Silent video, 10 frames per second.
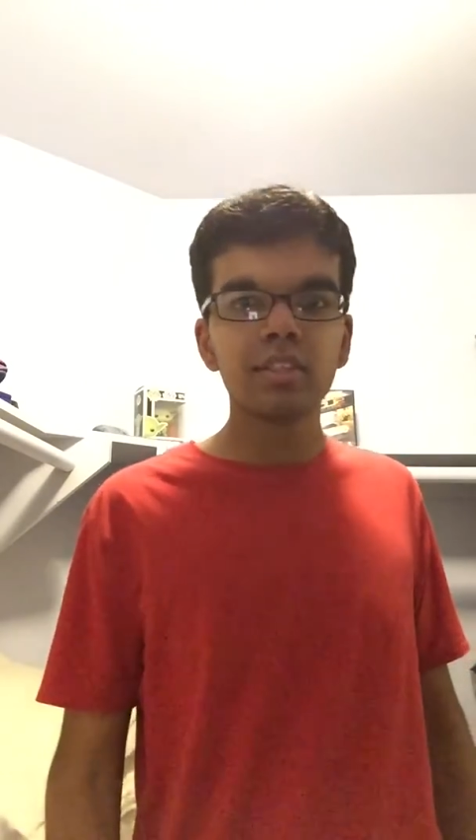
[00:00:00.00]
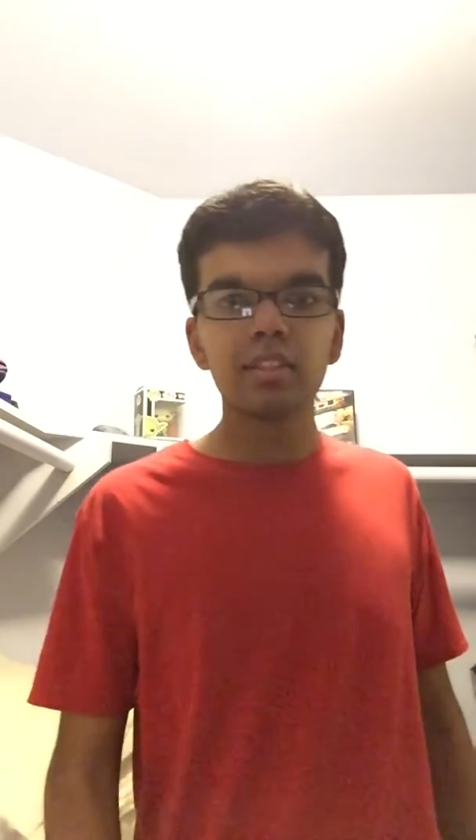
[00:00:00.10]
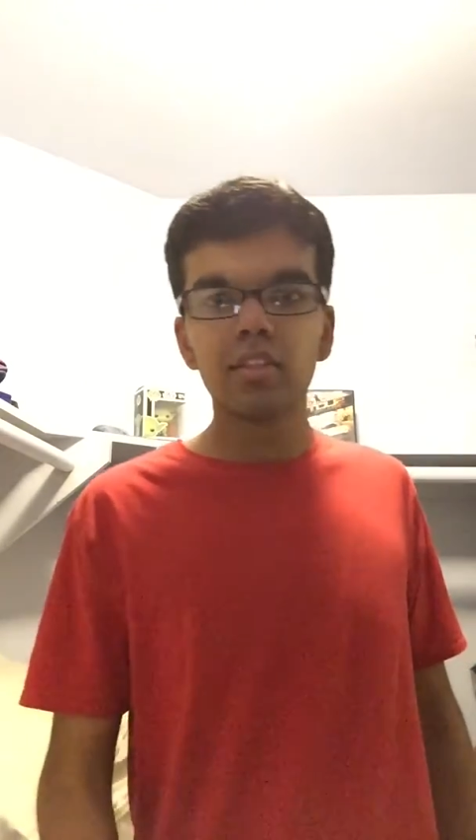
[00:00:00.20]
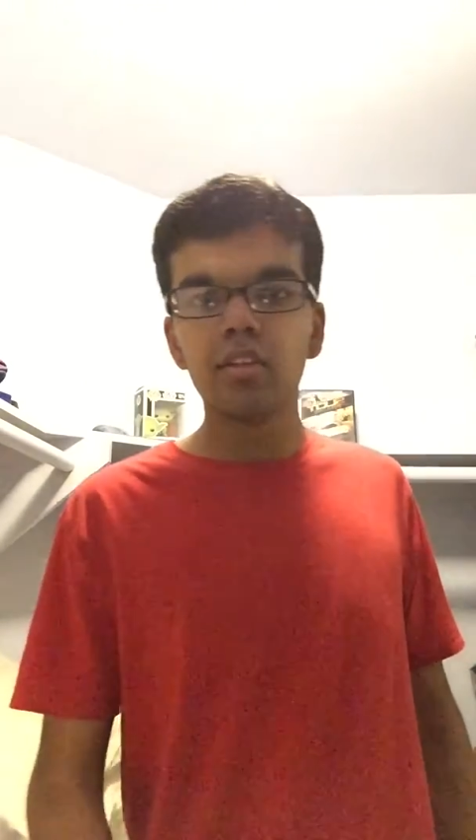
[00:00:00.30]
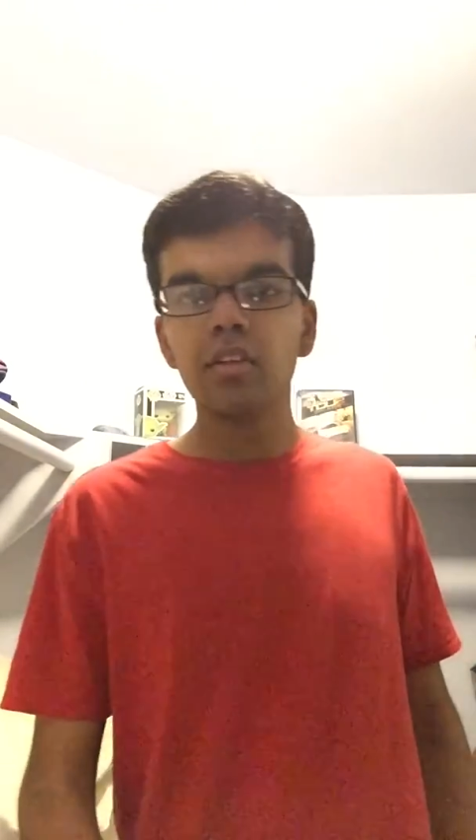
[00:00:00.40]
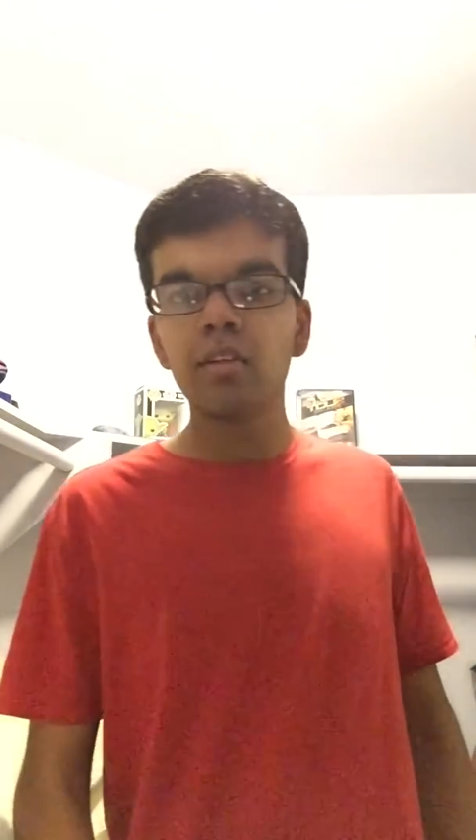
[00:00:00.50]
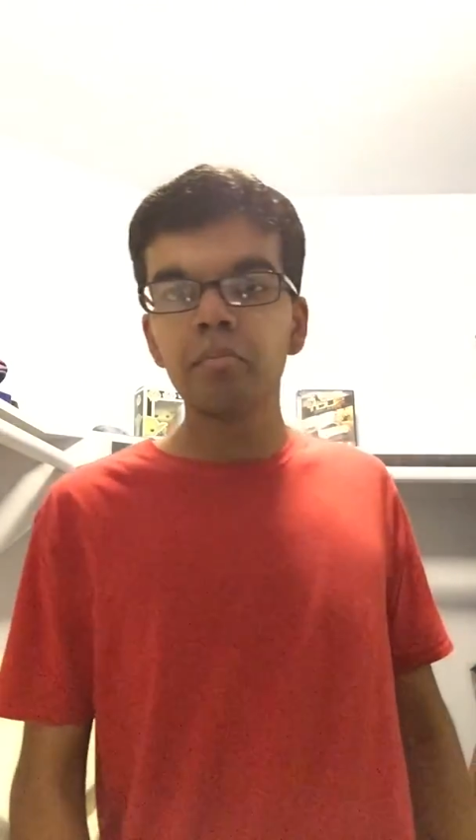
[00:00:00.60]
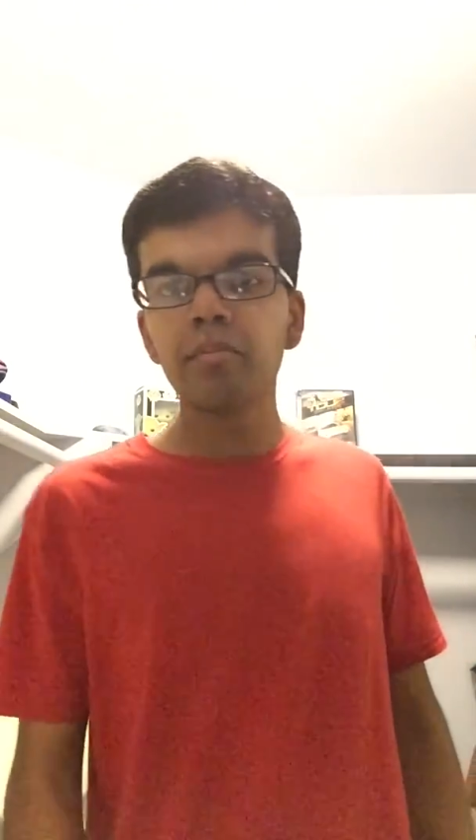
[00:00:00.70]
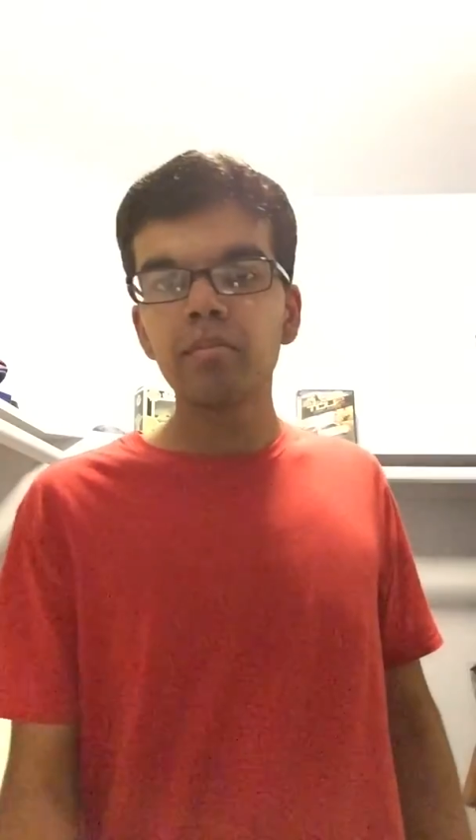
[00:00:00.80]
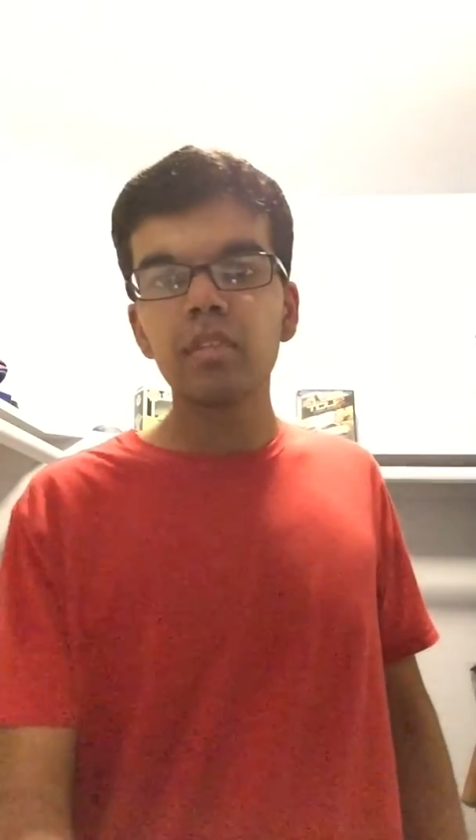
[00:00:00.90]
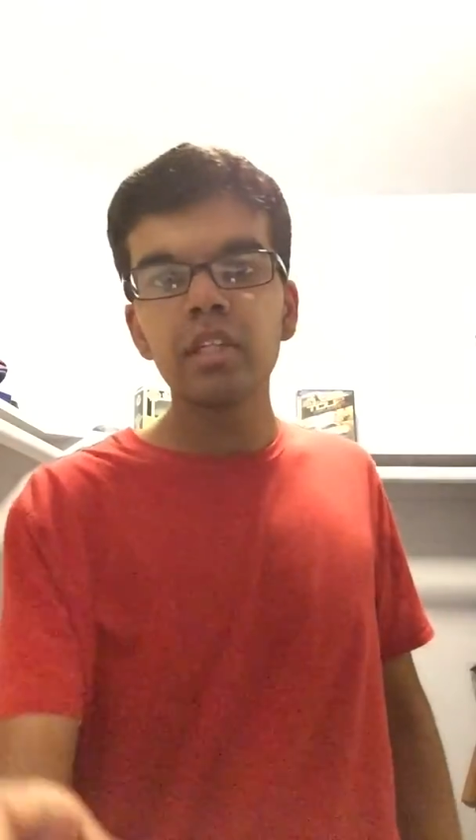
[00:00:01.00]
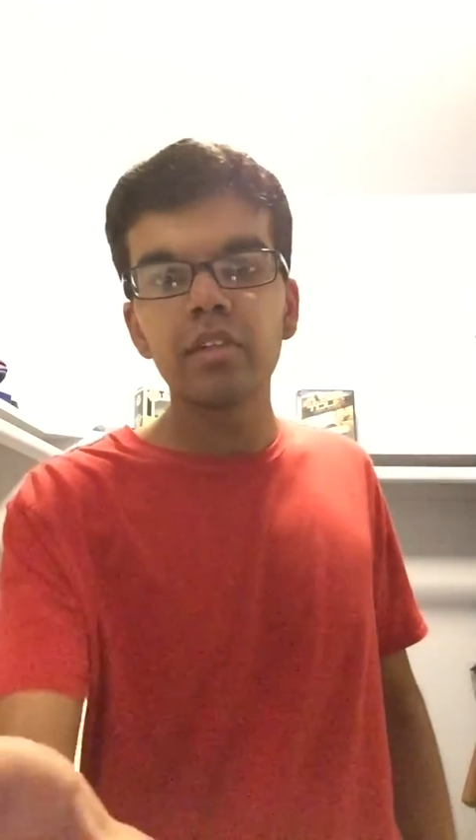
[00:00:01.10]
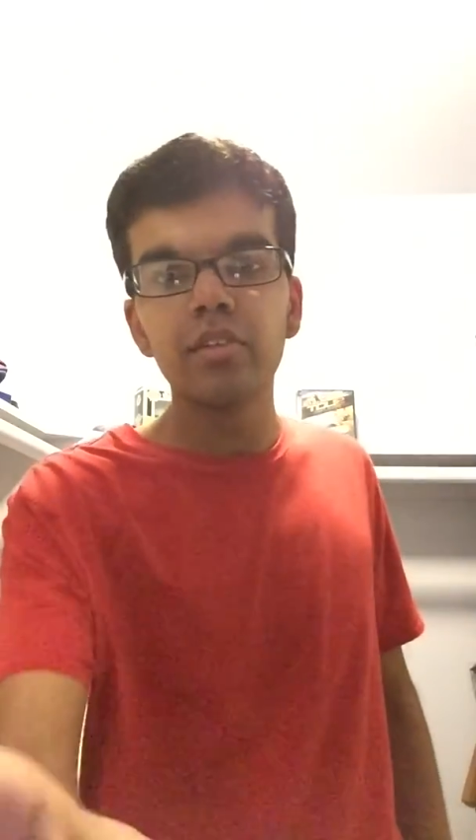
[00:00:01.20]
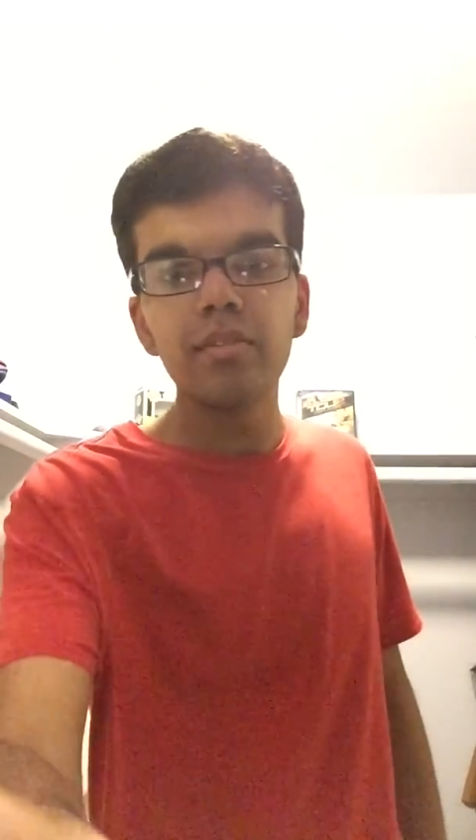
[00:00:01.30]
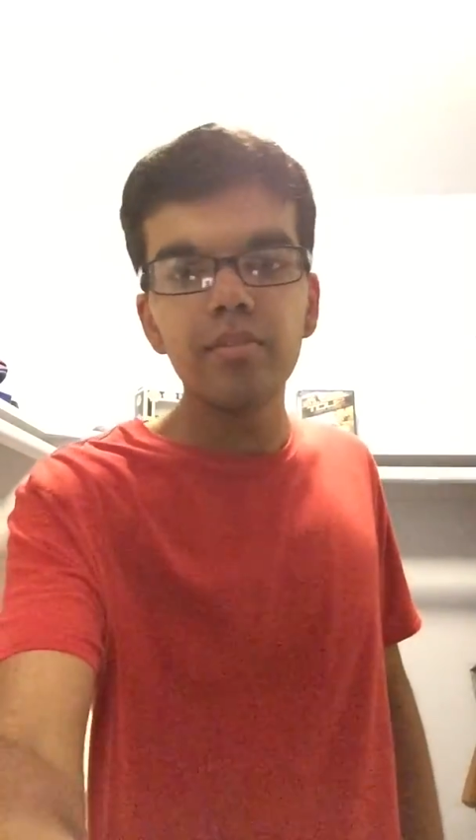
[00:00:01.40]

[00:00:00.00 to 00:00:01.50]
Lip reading: So thank you.